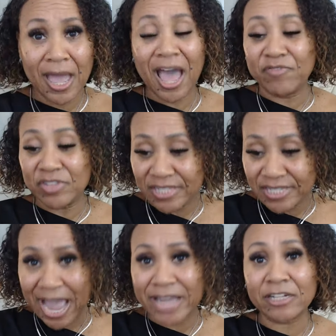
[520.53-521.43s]
I've
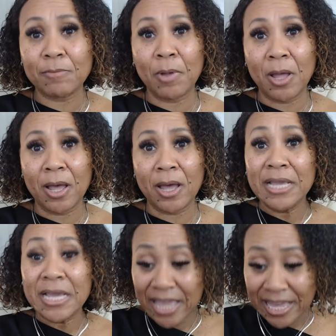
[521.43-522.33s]
decided upon,
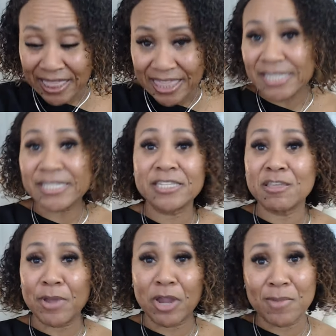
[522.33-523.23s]
like, this is the
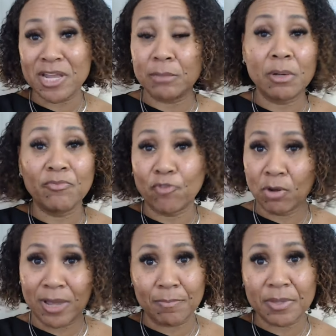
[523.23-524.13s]
bare minimum for
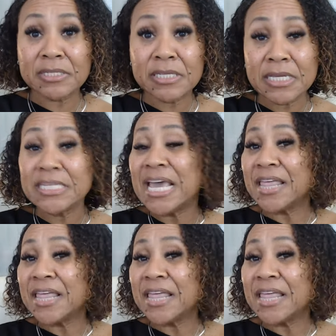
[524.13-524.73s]
my business.